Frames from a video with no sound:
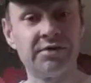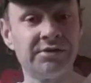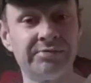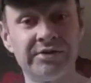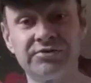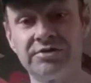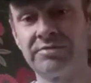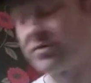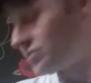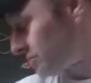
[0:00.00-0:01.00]
got a wee bit down
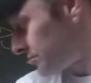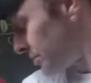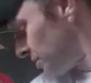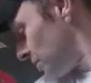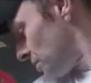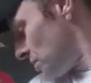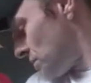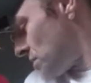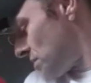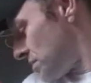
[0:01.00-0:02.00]
the bottom.
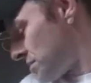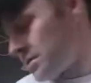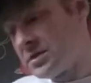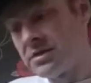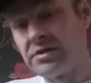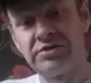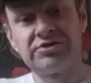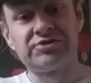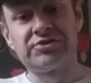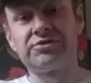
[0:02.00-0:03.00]

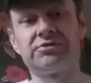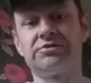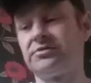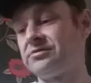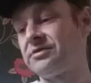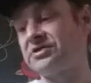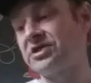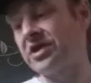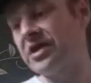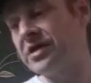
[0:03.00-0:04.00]
So let's
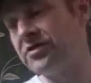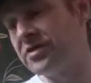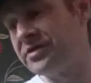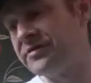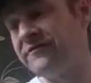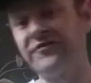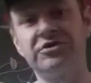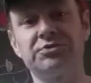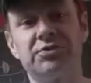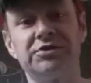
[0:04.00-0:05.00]
crack on.
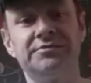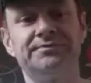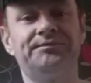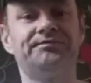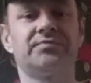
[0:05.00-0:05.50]
First one